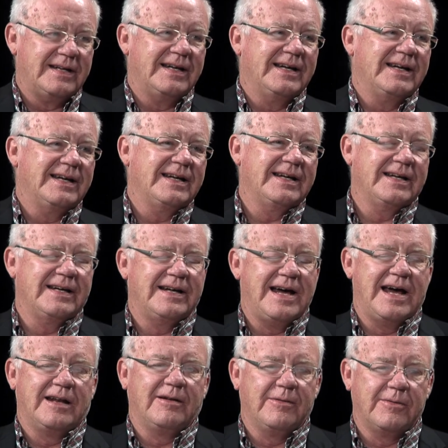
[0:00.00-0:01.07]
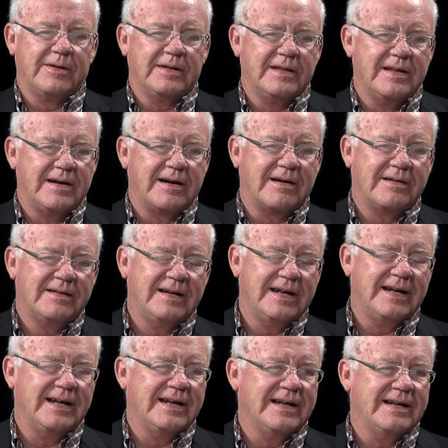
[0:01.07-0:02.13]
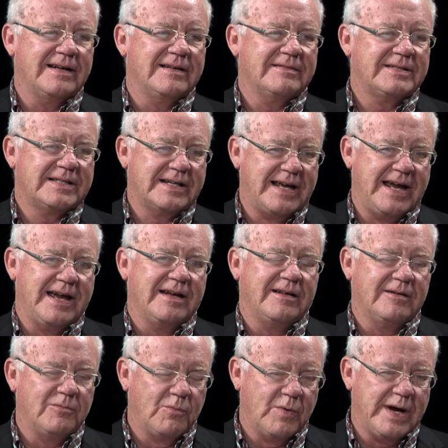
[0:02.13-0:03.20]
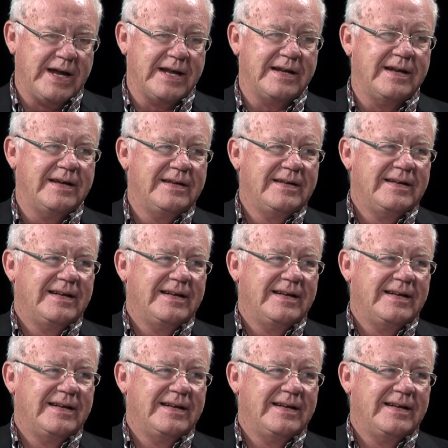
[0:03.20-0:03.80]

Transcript: Uh, unloaded there, uh, scaled, weighed,